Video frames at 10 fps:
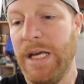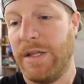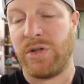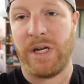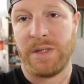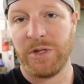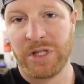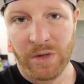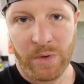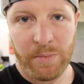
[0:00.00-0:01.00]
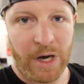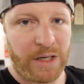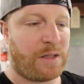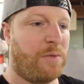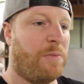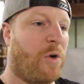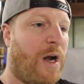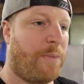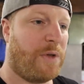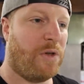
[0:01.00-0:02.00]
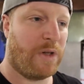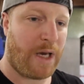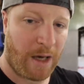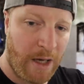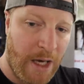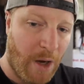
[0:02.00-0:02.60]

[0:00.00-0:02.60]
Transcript: The transmission that we bought is gonna be more happy doing that.